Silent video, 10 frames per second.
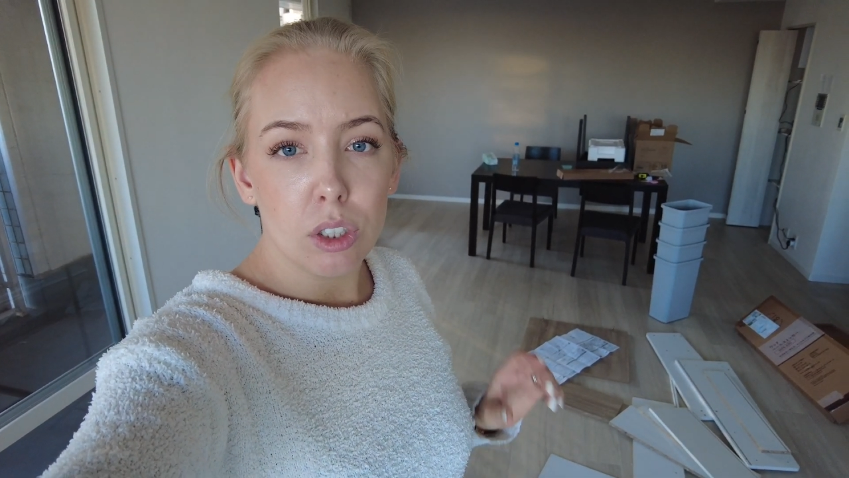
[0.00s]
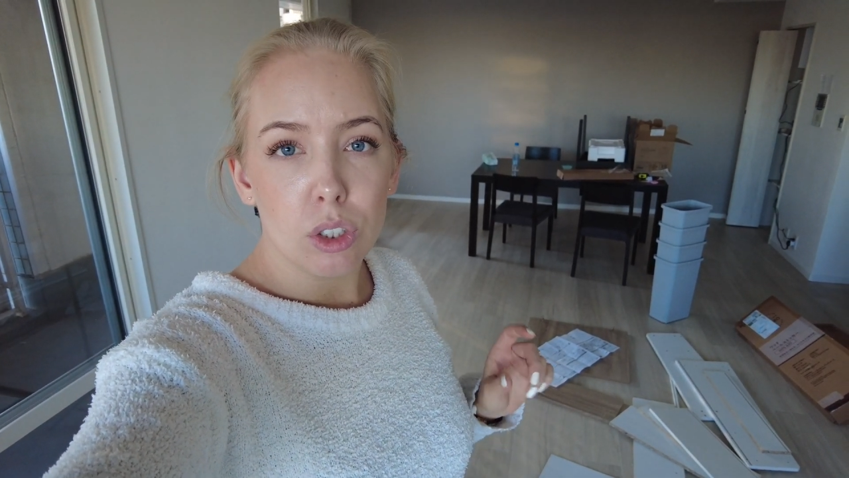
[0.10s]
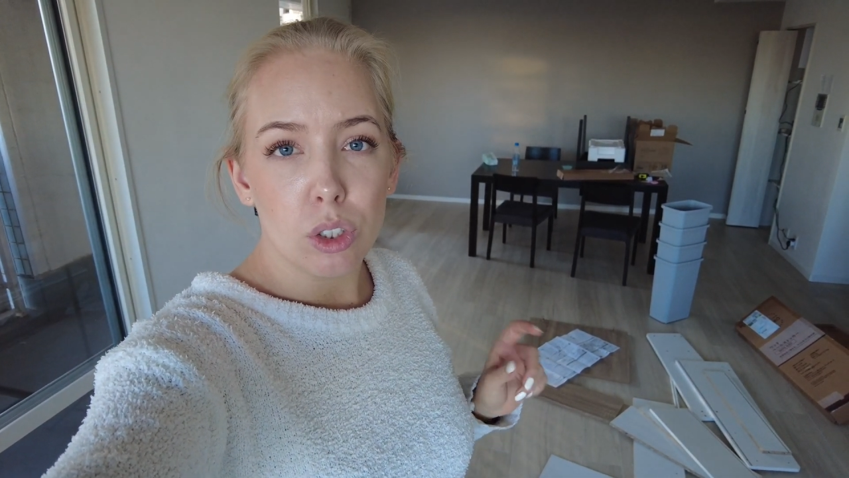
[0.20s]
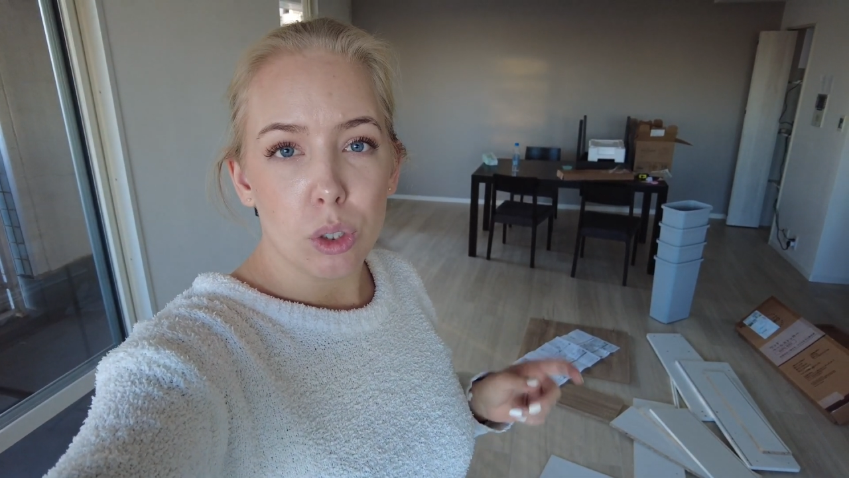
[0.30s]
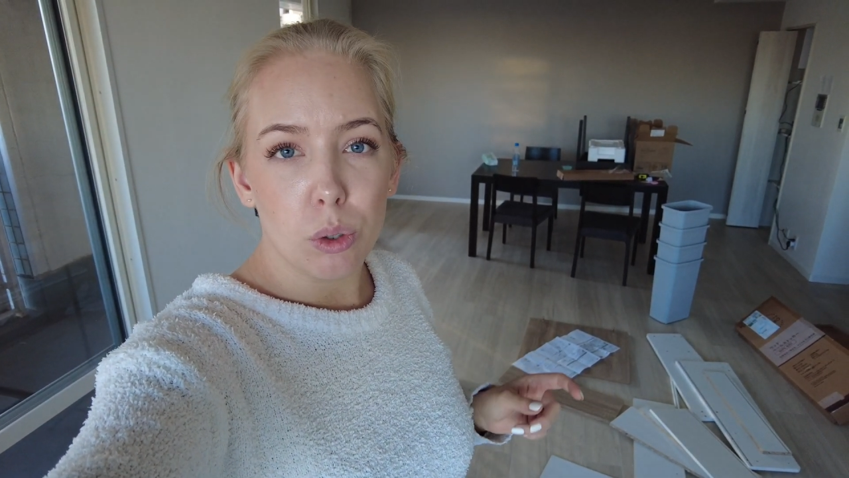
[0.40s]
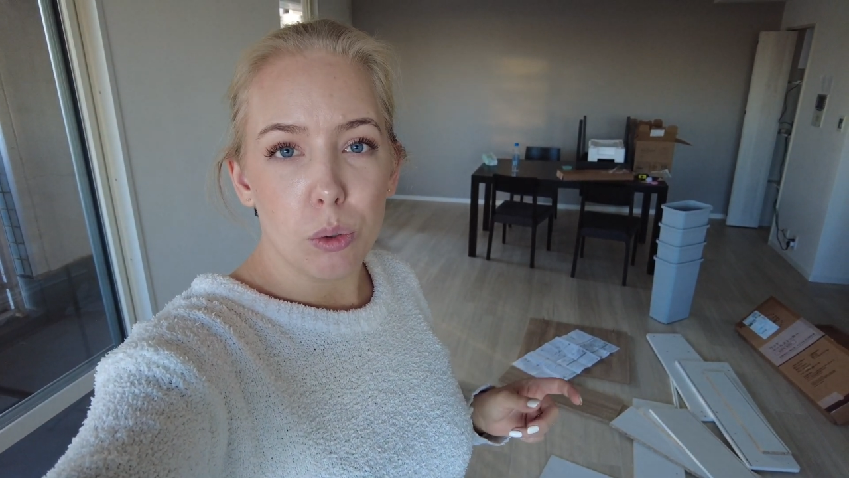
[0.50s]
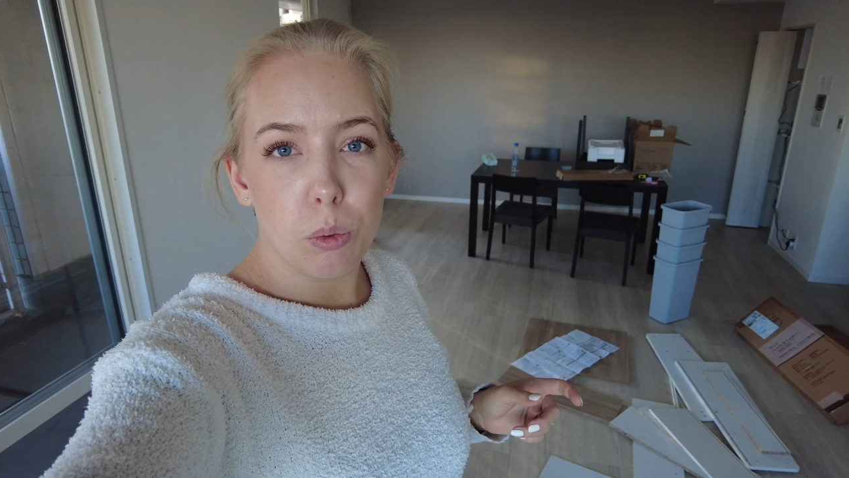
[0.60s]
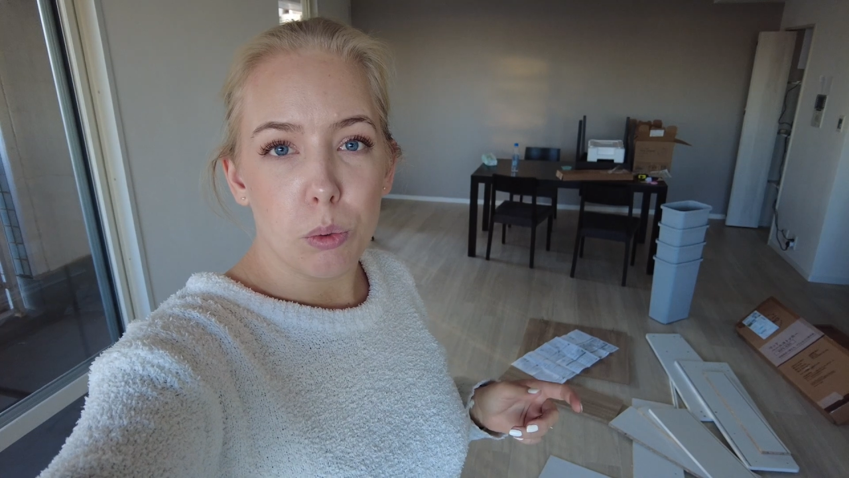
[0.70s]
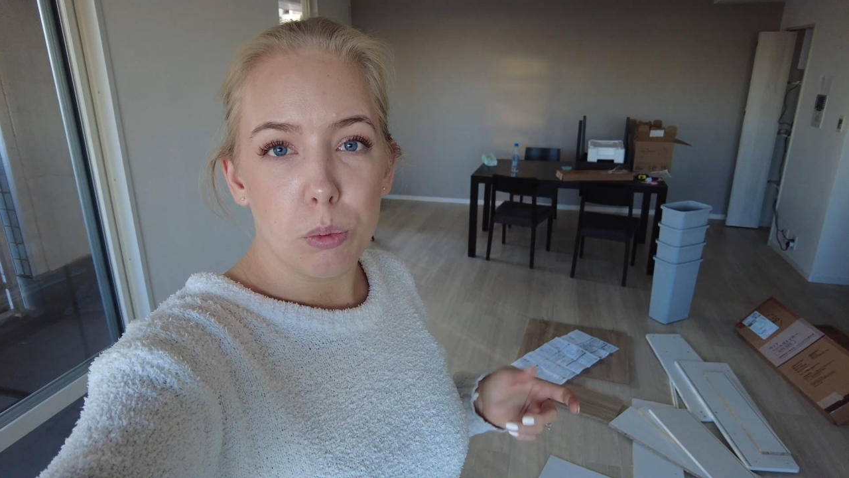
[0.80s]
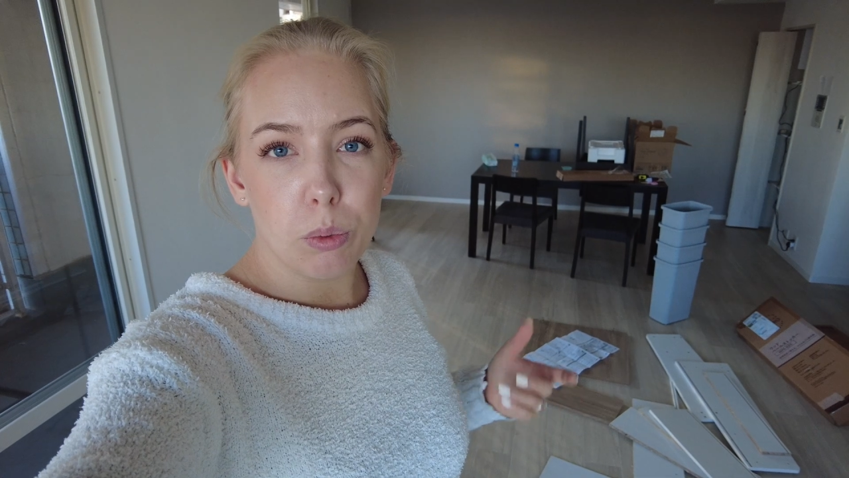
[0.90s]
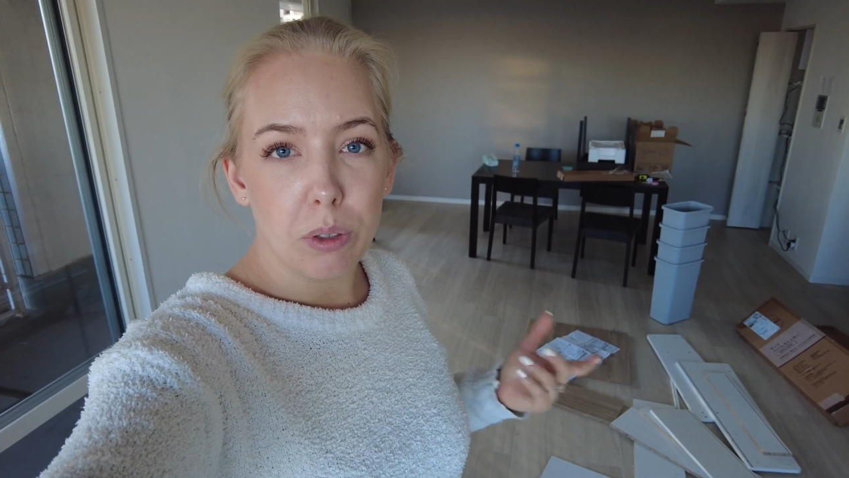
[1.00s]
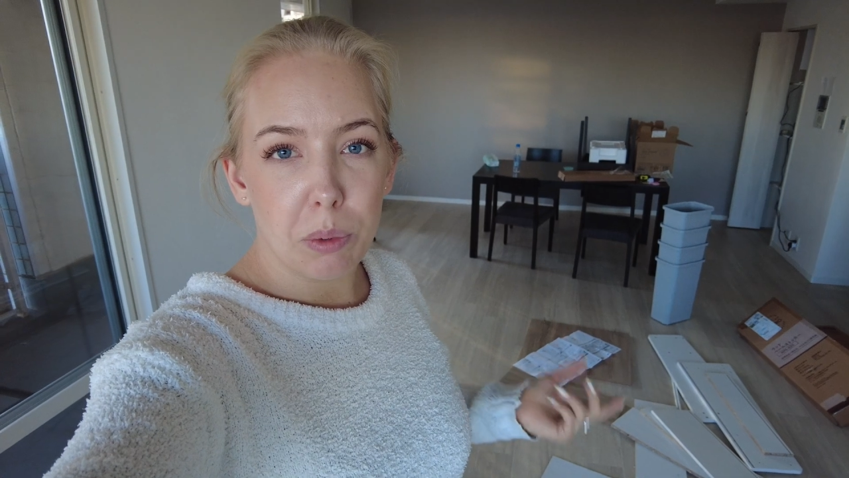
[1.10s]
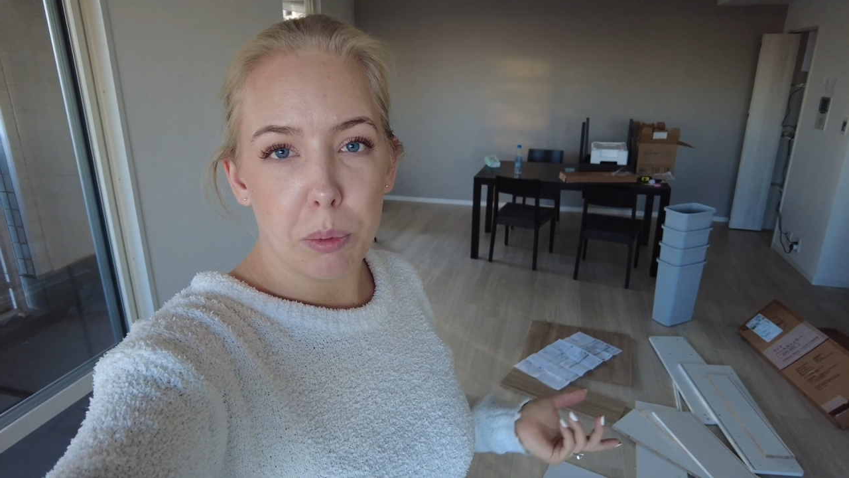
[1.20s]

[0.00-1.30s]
So when we